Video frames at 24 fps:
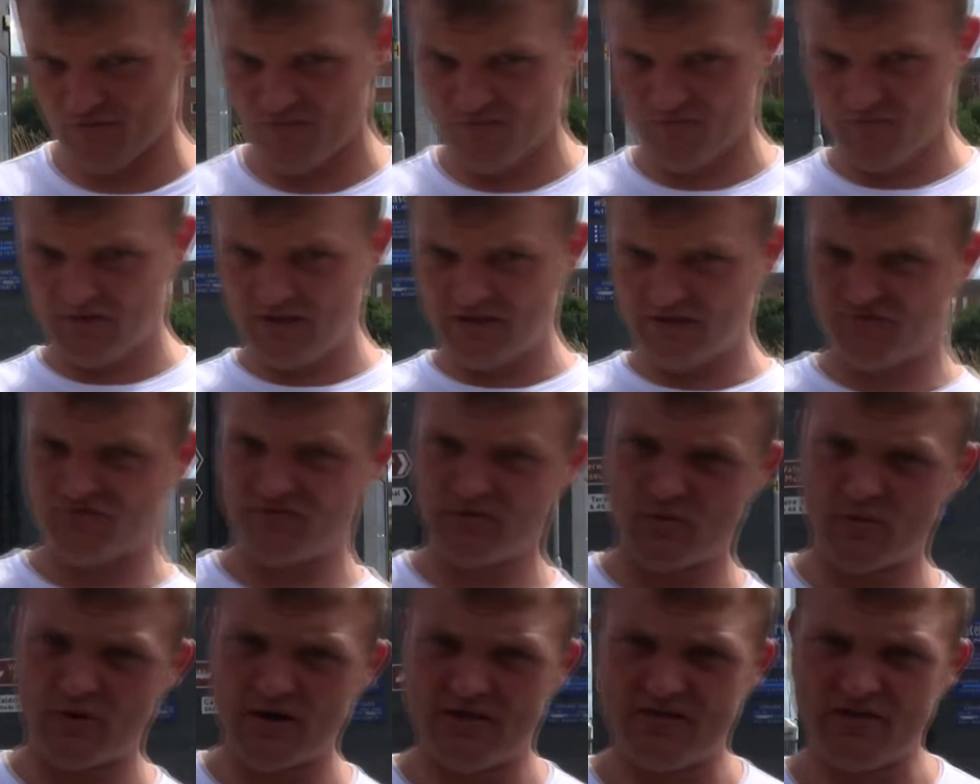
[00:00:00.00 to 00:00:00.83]

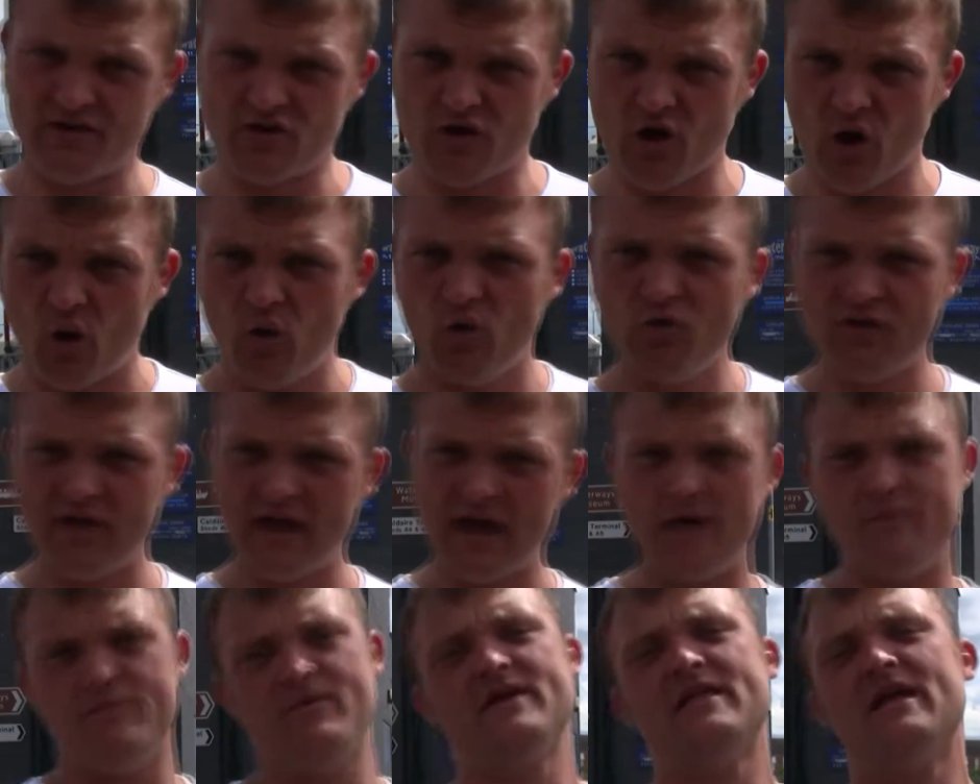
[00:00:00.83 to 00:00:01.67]
literally where the Cold
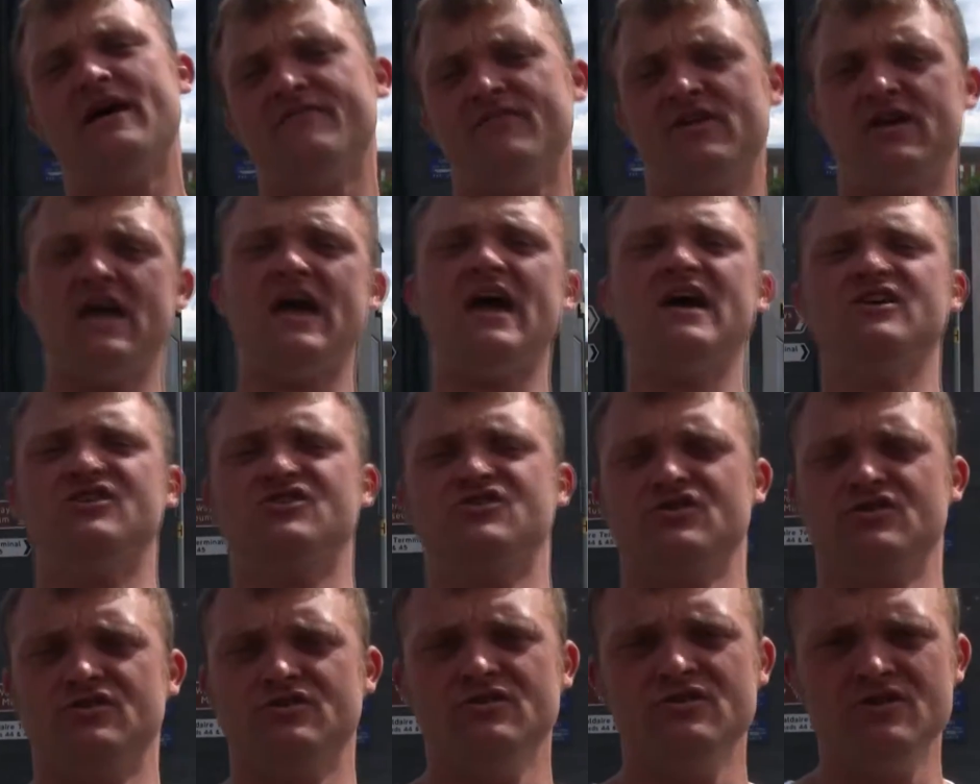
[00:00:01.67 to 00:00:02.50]
Heavy
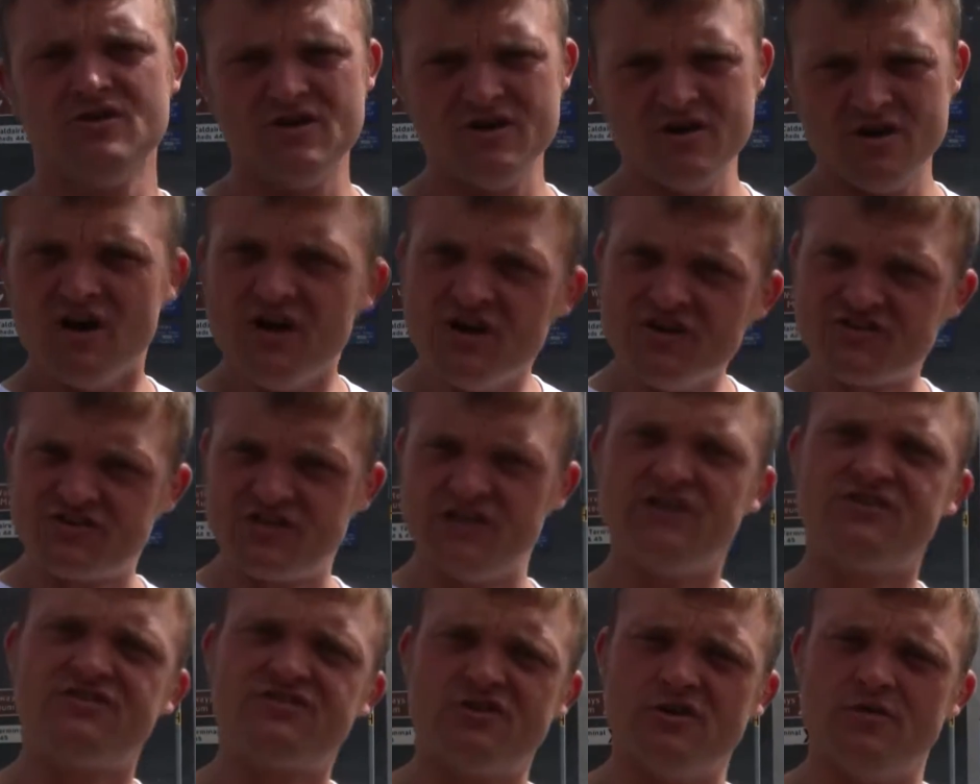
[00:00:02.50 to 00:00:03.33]
Navigation
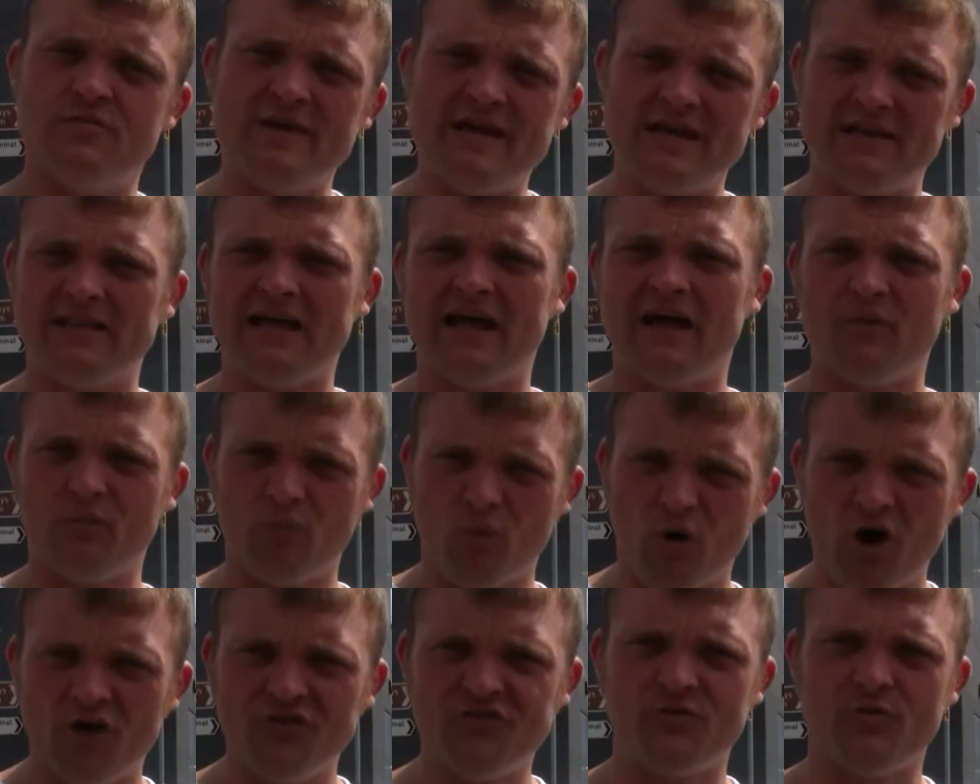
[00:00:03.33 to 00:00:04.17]
system, inland
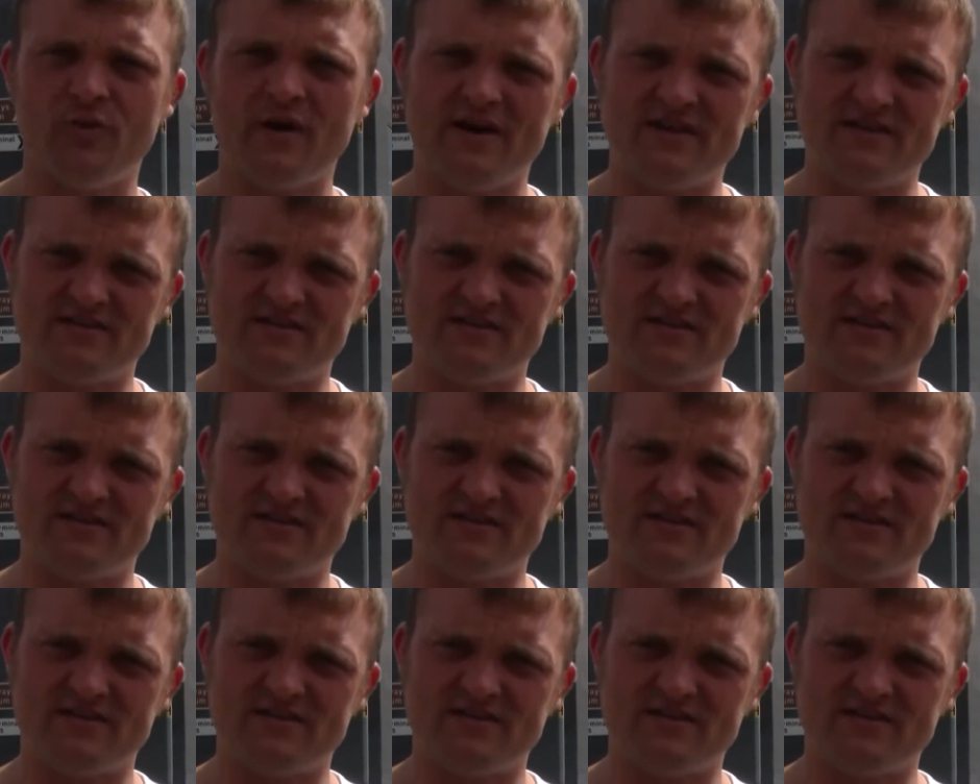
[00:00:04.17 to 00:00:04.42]
waterway